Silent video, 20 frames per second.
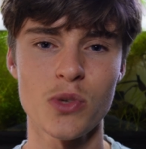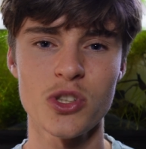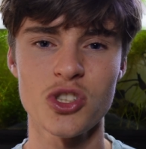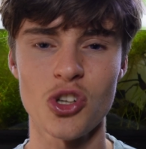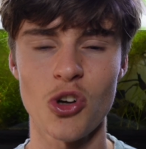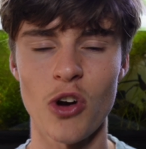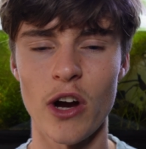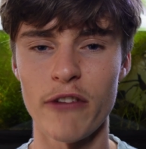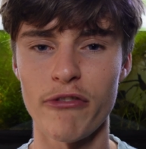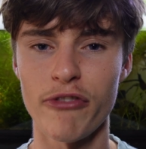which
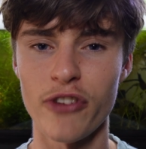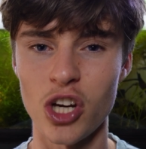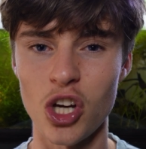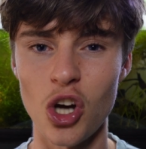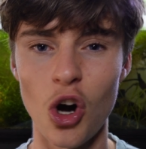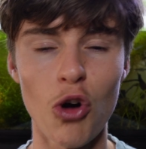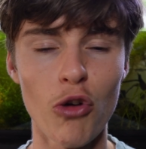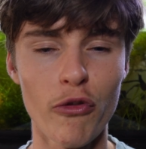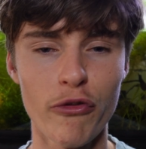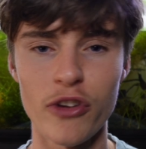are great for
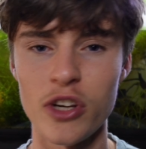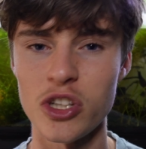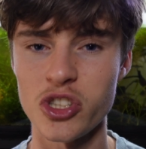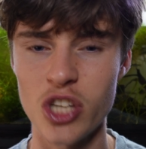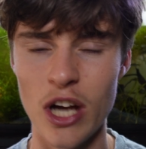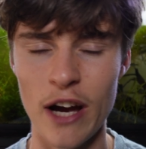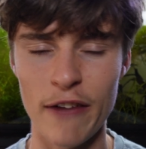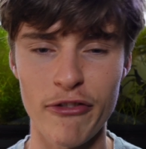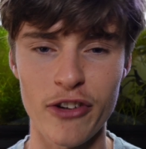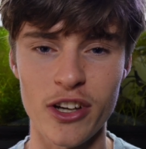
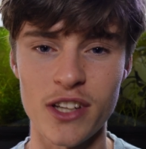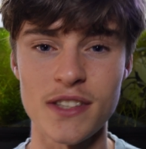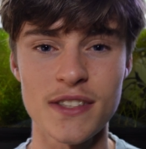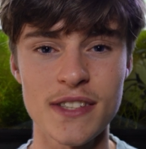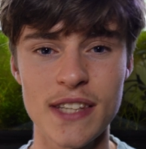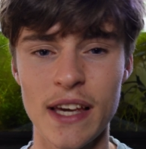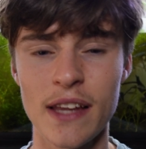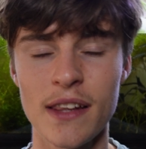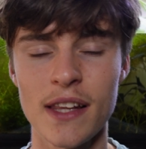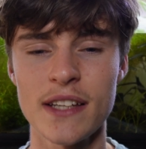goldfish, African
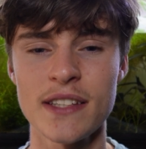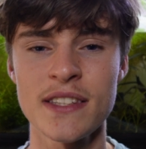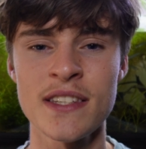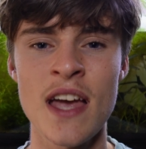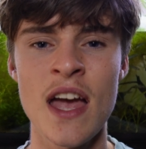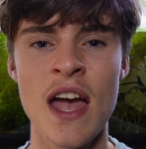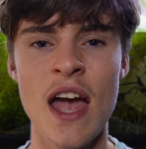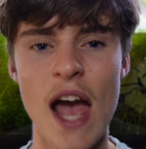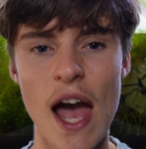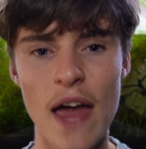cichlids,